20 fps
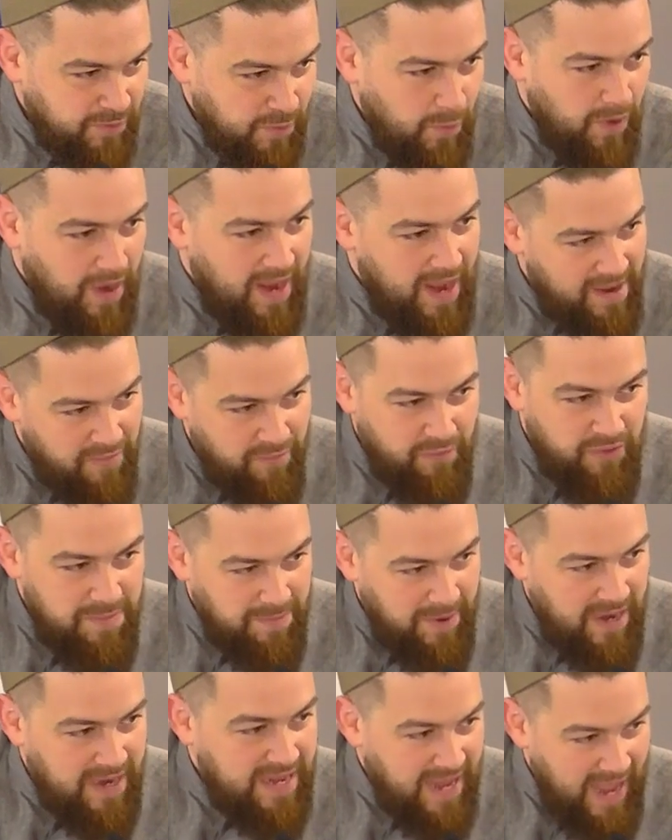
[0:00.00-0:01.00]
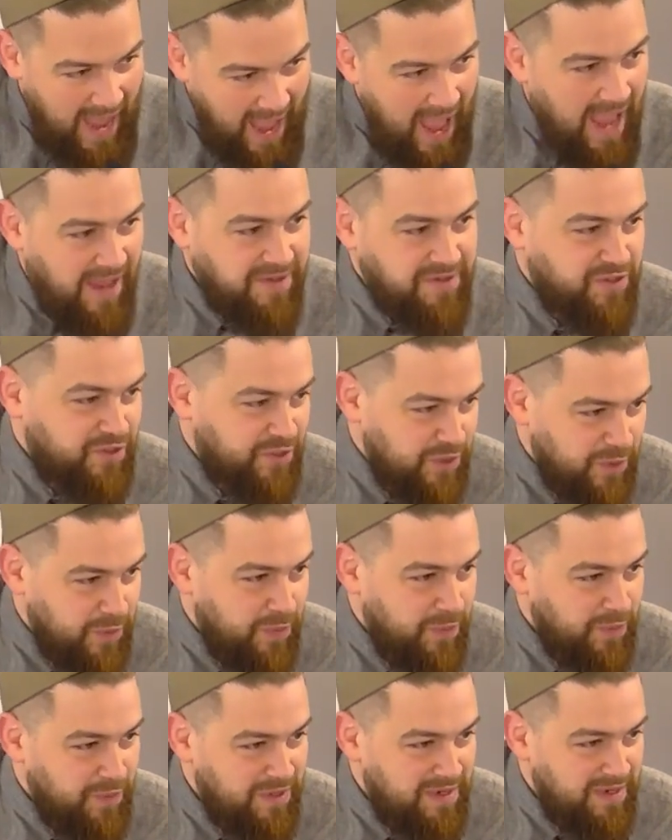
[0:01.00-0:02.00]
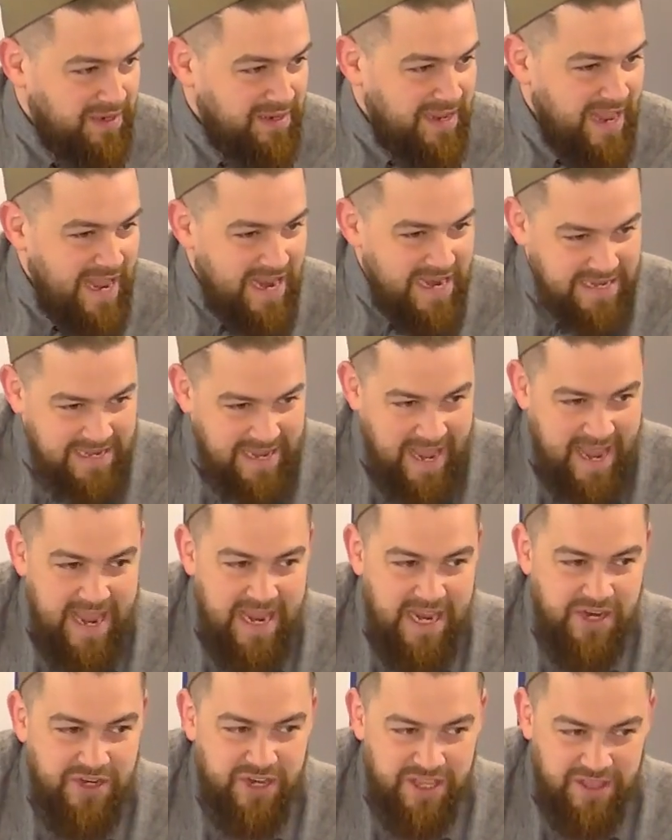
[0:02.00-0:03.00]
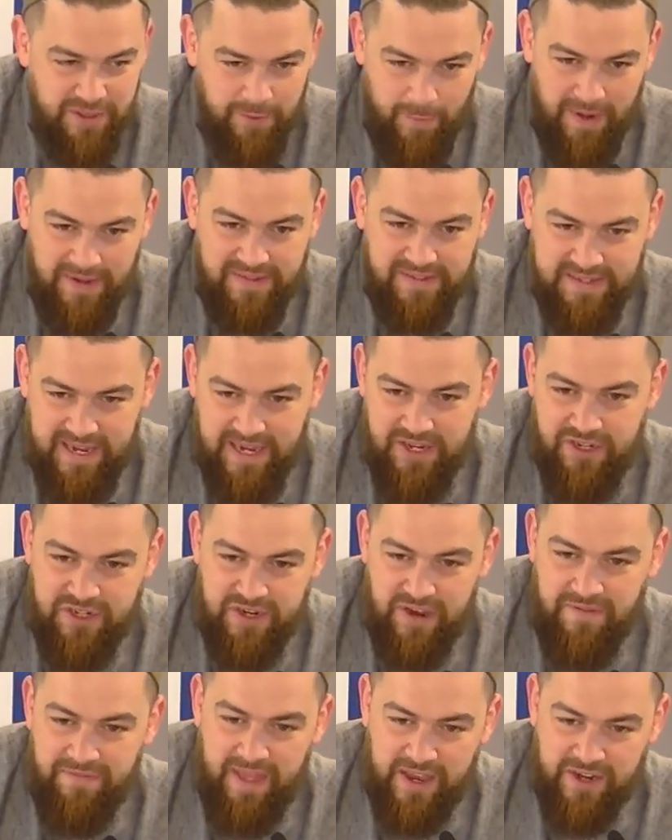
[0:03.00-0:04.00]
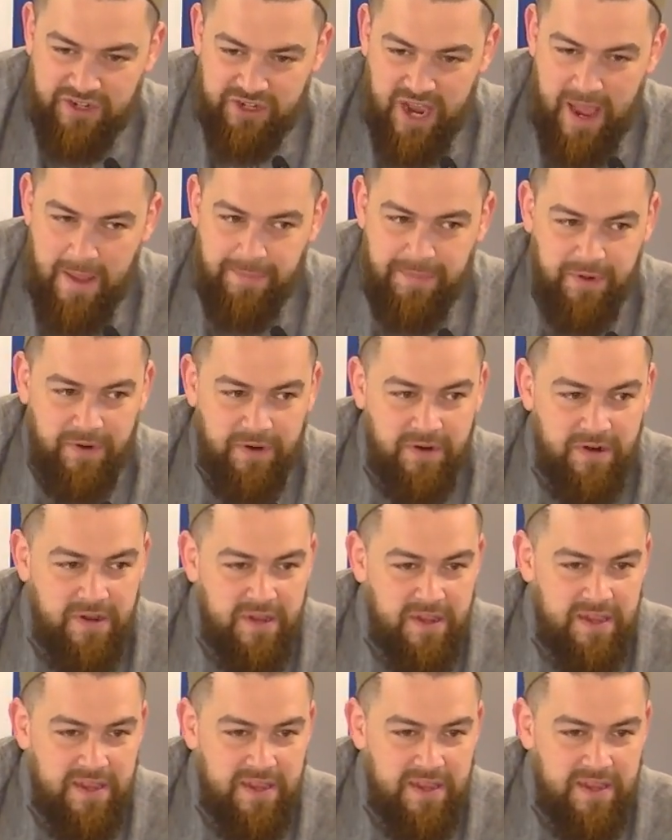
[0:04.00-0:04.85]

where everybody has to engage in the recitation of that chapter,